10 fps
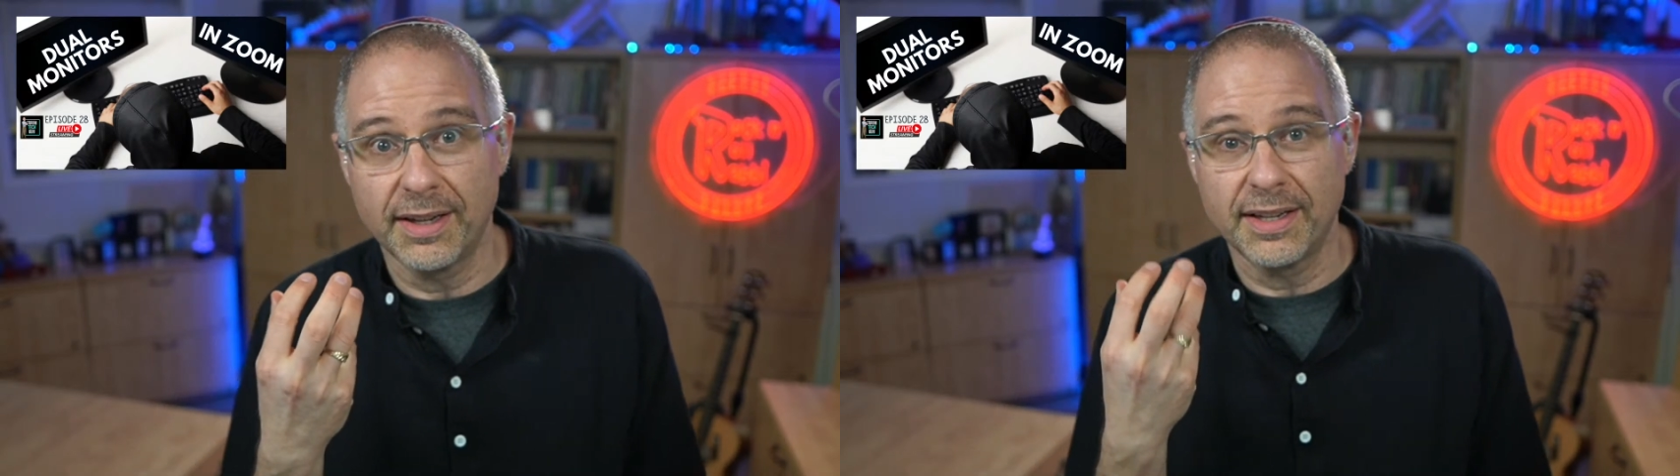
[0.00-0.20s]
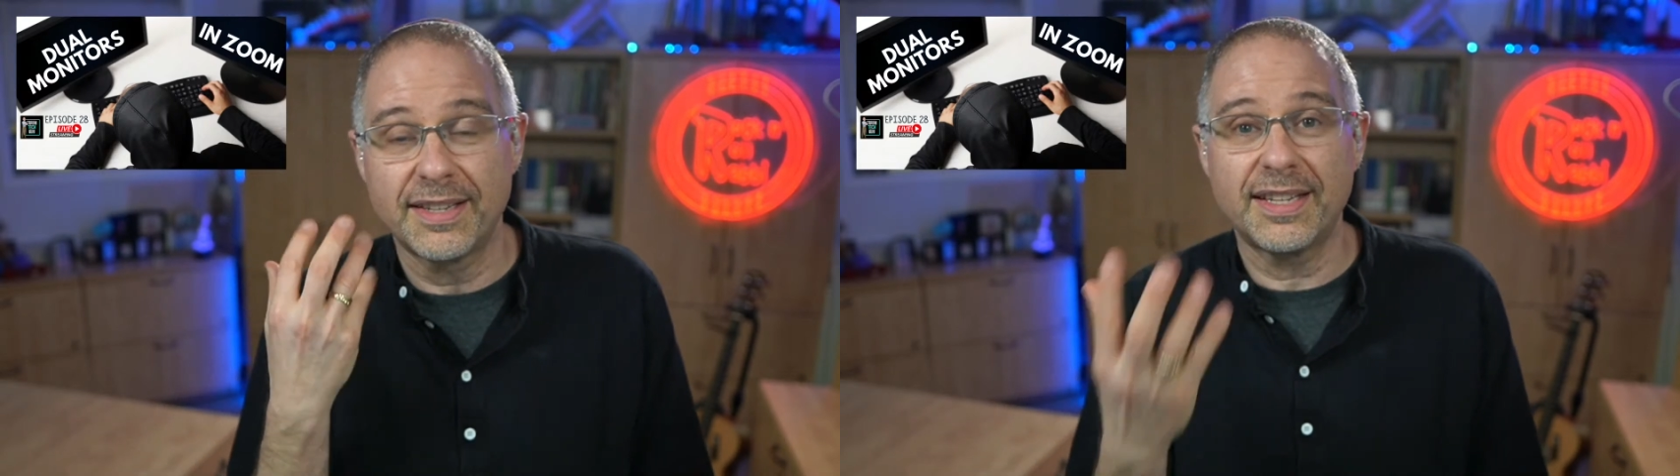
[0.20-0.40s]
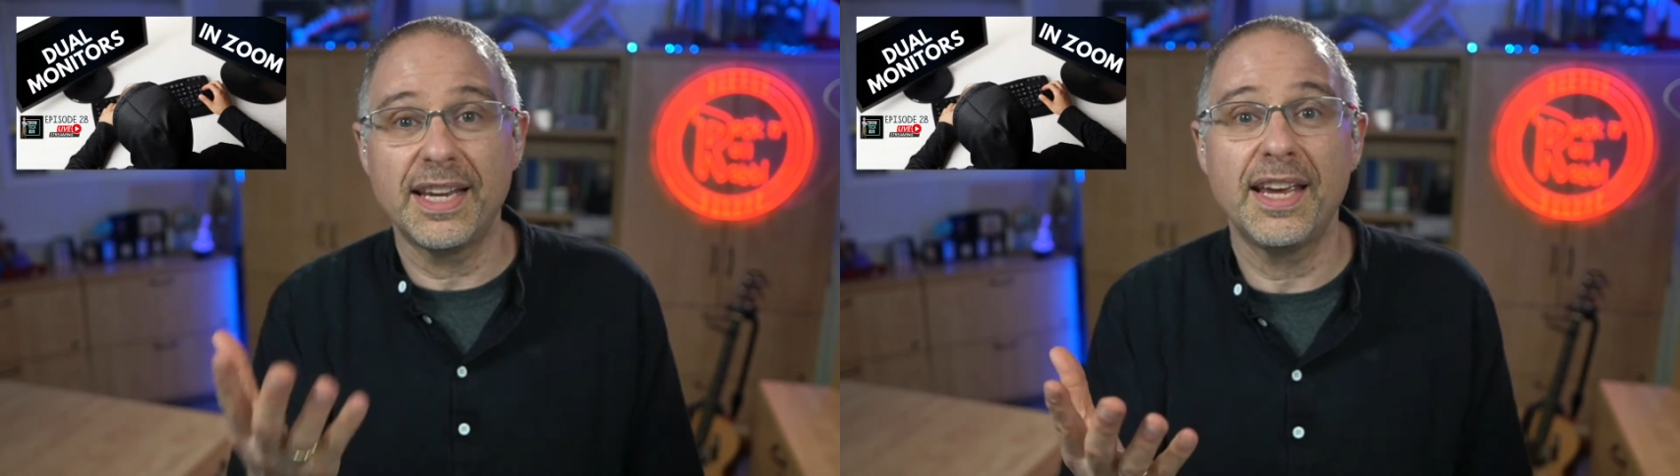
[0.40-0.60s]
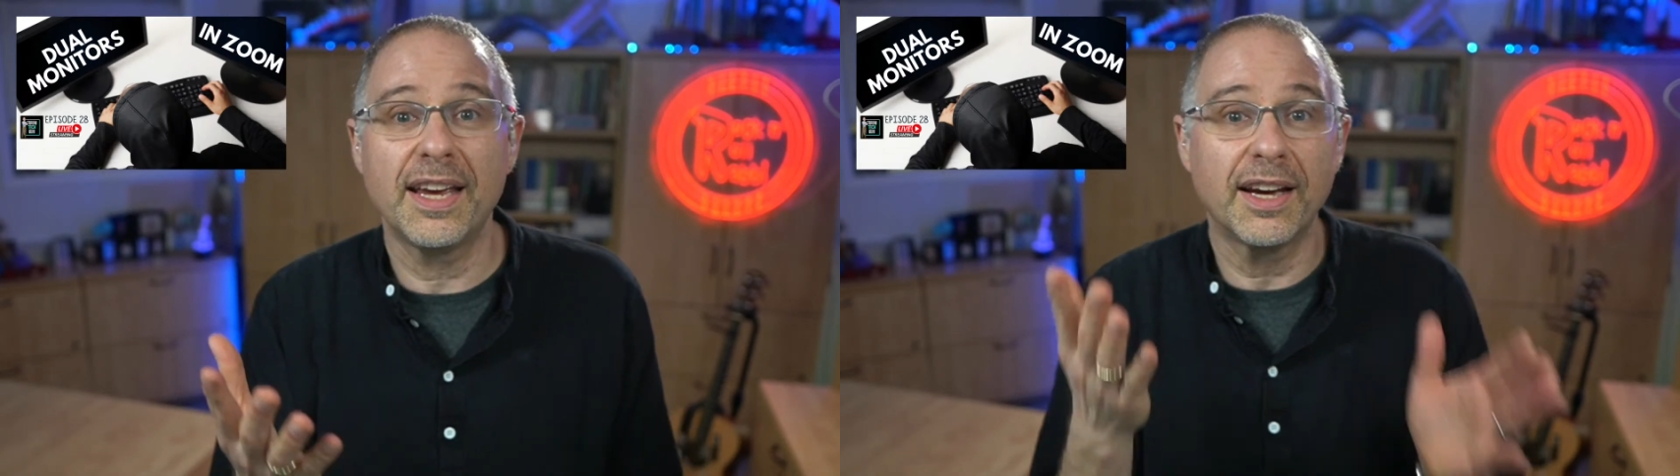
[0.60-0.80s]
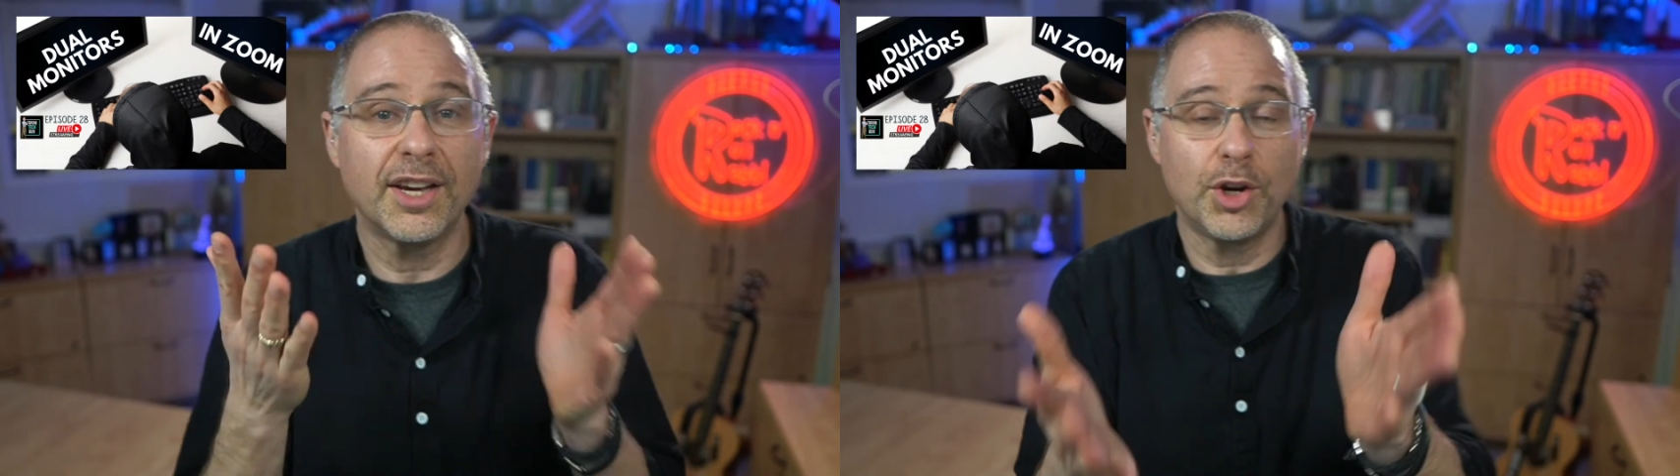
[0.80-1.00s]

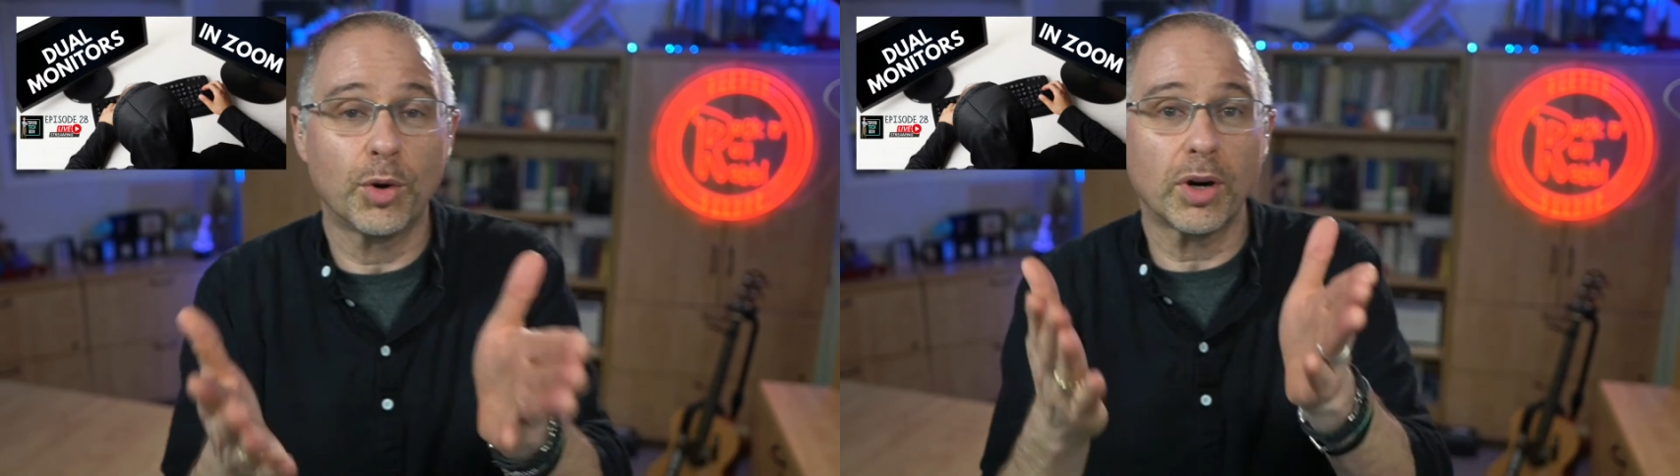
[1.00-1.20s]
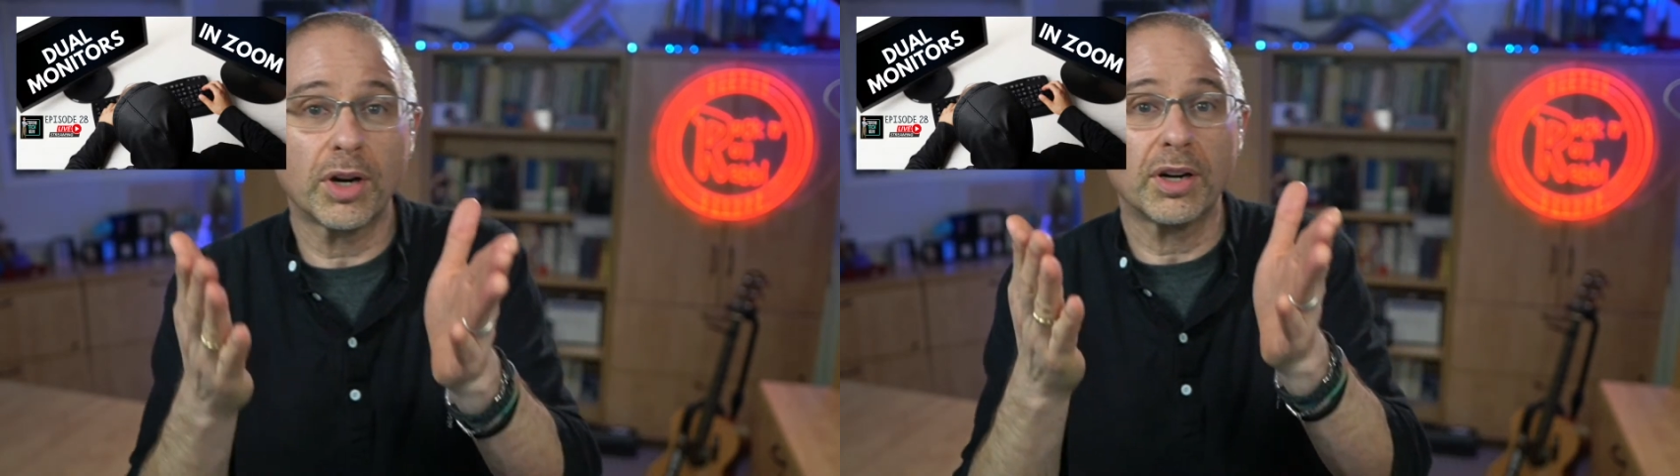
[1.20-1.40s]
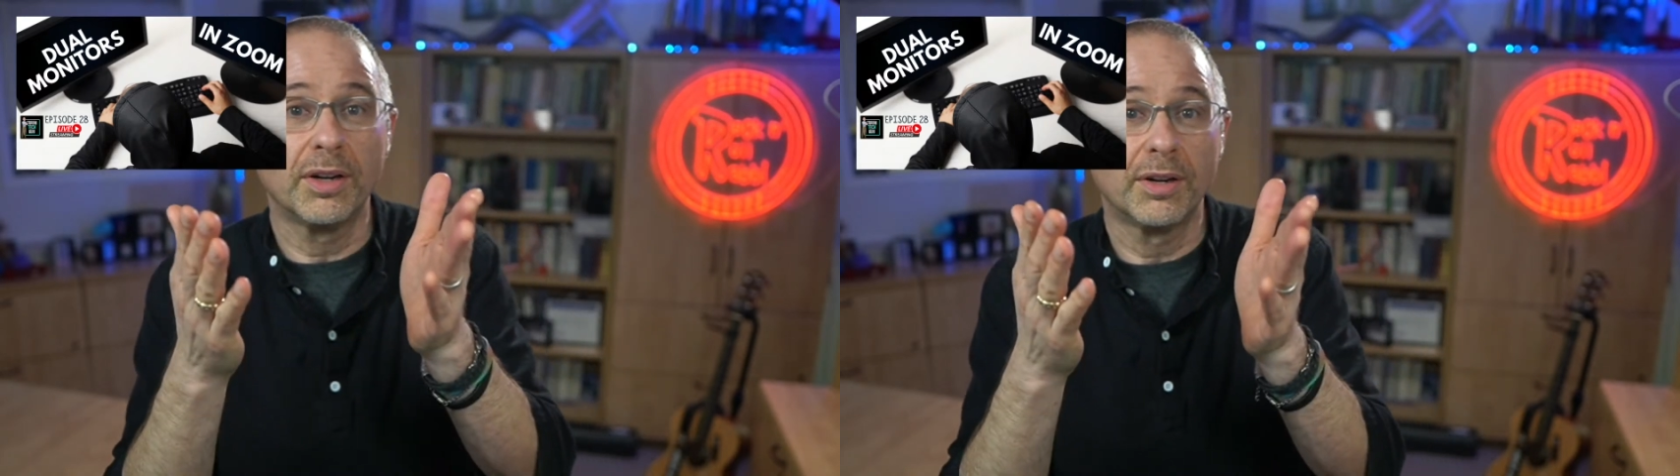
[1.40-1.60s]
seeing your